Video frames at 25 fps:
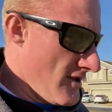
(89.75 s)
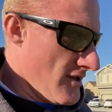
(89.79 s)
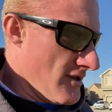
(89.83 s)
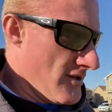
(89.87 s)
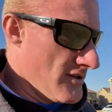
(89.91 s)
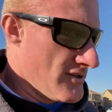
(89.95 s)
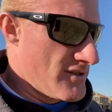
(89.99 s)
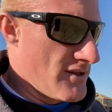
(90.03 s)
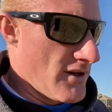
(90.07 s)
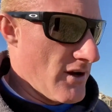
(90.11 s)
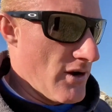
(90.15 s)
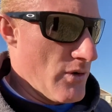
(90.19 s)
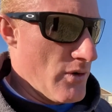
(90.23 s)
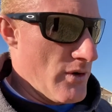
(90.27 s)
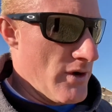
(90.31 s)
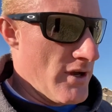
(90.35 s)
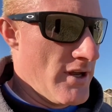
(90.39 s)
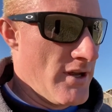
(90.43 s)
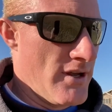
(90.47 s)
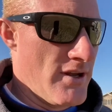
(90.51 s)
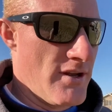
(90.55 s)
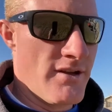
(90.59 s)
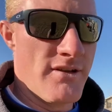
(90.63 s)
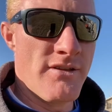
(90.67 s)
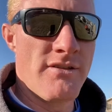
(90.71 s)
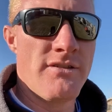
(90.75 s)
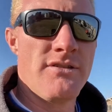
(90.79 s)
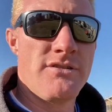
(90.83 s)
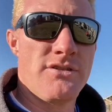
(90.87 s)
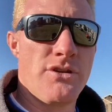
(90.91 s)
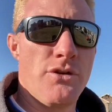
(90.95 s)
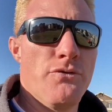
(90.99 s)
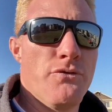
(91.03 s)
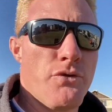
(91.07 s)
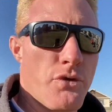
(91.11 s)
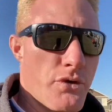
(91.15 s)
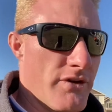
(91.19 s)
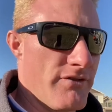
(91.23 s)
So the
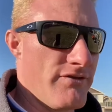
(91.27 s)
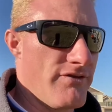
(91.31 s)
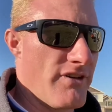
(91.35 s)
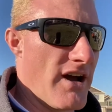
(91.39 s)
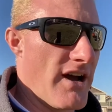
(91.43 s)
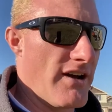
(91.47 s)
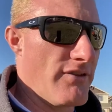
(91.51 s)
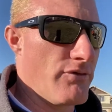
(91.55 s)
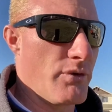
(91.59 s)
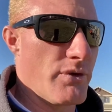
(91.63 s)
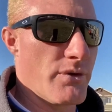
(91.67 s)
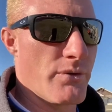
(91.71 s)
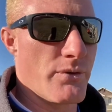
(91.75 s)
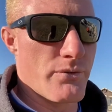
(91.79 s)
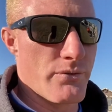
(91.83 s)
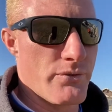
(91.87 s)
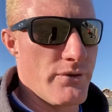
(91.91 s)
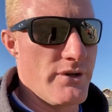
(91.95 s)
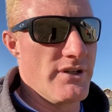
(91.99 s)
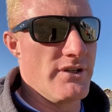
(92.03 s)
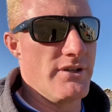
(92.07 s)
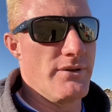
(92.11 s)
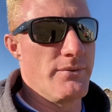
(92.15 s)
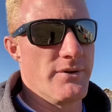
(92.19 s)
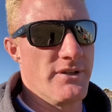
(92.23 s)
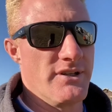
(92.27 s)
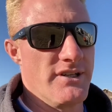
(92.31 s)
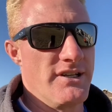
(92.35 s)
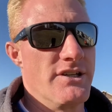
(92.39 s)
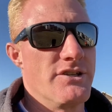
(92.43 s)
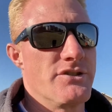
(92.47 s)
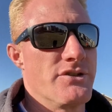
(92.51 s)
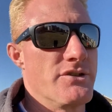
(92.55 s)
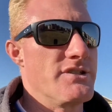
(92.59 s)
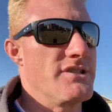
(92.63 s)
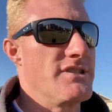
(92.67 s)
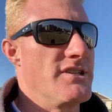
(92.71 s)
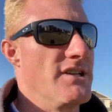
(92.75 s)
245, we were really, really
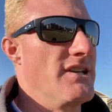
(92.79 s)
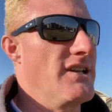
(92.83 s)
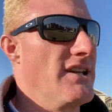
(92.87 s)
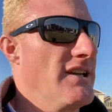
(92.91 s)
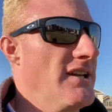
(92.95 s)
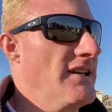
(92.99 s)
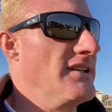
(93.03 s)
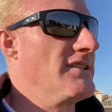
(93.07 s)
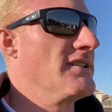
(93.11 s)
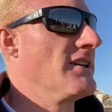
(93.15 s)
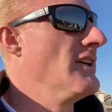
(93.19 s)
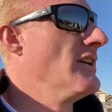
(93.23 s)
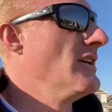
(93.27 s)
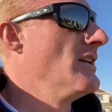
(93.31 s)
interested in it.